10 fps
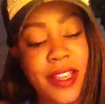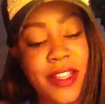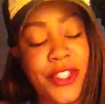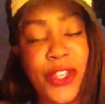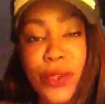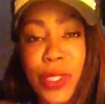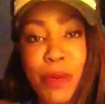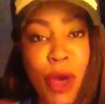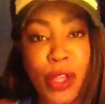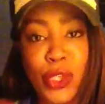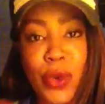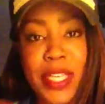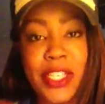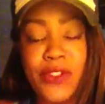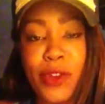So small
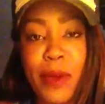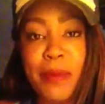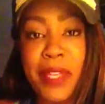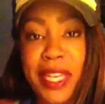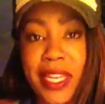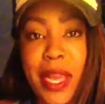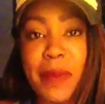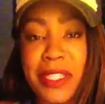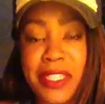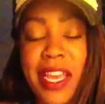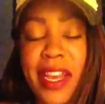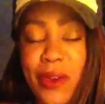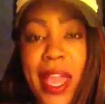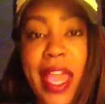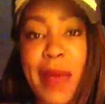choices from getting up and deciding,
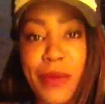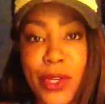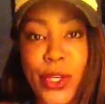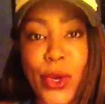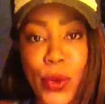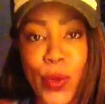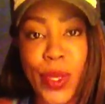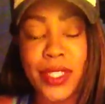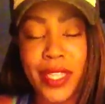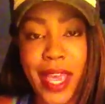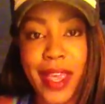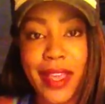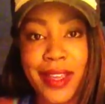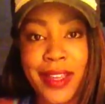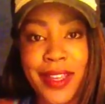okay, I'm going to go to work today.
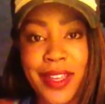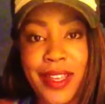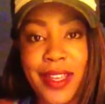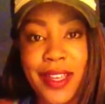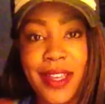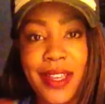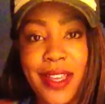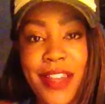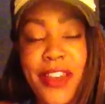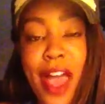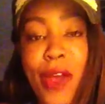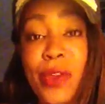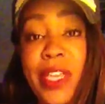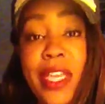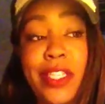Not
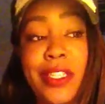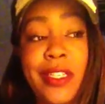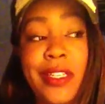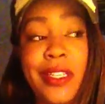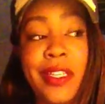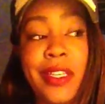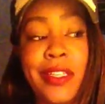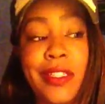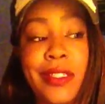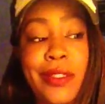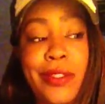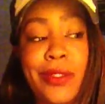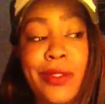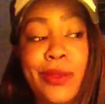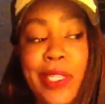only
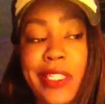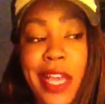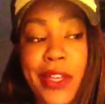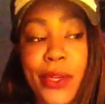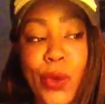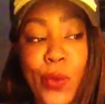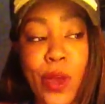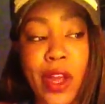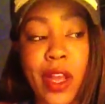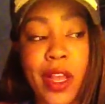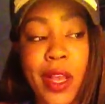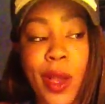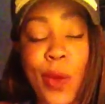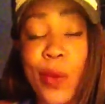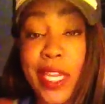do we decide to go to work,
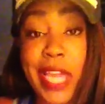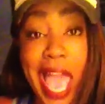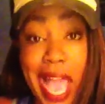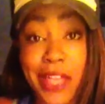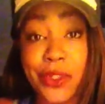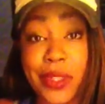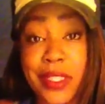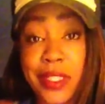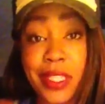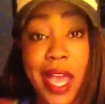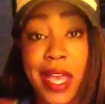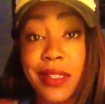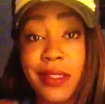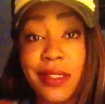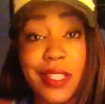we can actually decide
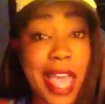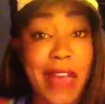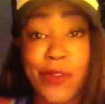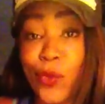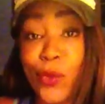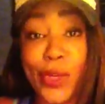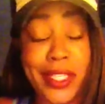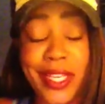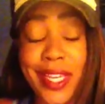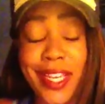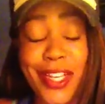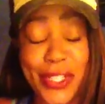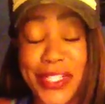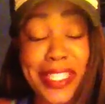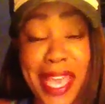to have a really
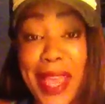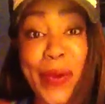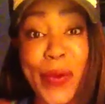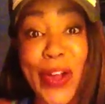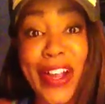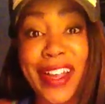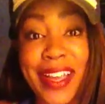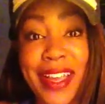good day at work.